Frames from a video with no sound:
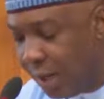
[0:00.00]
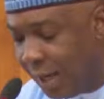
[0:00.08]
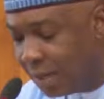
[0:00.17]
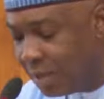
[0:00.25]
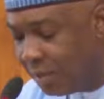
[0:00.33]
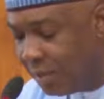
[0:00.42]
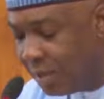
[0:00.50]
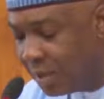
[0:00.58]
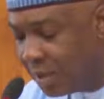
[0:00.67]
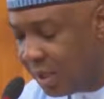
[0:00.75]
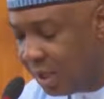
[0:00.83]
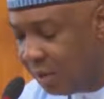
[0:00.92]
as a
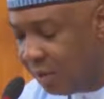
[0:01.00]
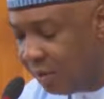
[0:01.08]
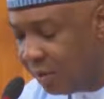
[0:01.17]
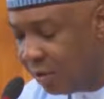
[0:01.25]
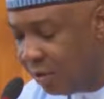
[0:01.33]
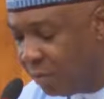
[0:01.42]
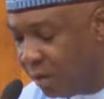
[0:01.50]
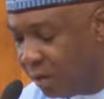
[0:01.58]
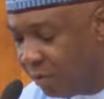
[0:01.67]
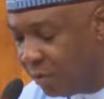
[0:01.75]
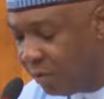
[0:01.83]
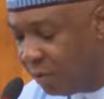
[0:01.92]
Minister of the
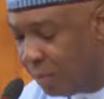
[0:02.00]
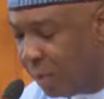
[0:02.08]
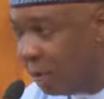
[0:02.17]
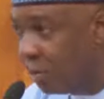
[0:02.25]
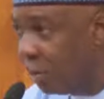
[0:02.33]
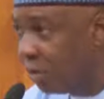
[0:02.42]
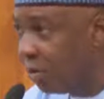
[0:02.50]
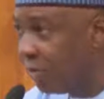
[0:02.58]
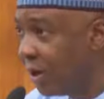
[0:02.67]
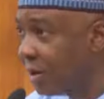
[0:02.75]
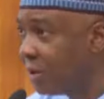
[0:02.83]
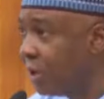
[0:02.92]
Government of the Federal Republic of
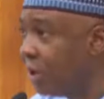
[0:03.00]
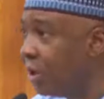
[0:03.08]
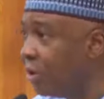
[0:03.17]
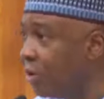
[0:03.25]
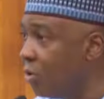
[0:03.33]
Nigeria?